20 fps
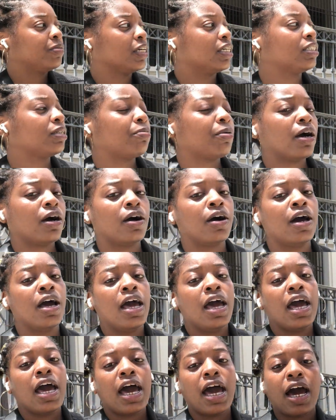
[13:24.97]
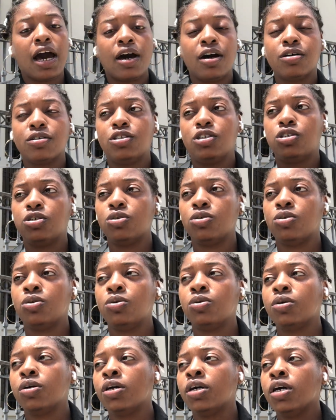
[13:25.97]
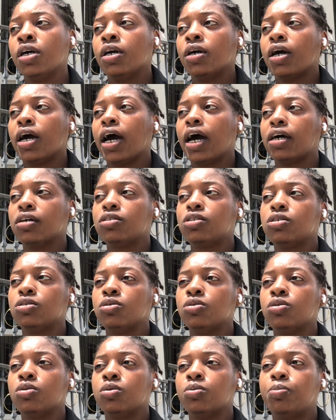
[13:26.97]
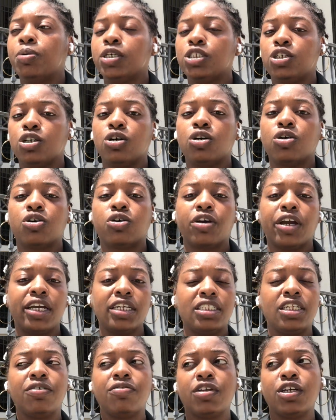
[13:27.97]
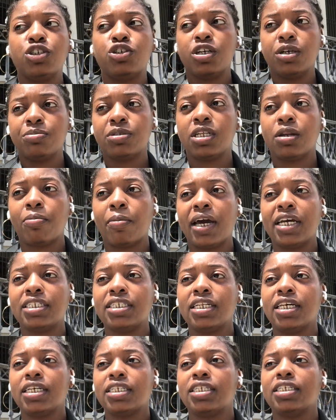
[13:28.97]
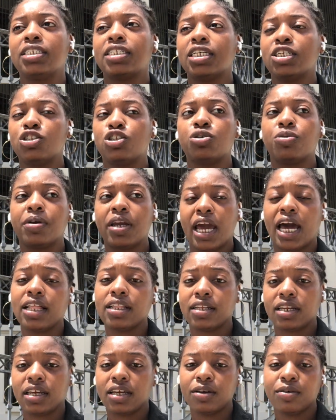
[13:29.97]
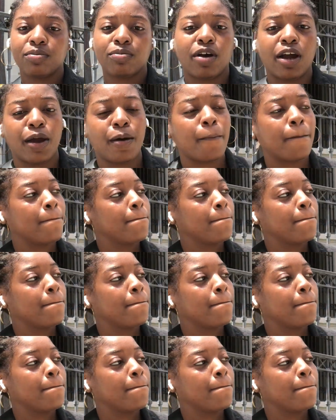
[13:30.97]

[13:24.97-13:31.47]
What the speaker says: is about how to put your creativity, dreams, and imaginations into reality, right?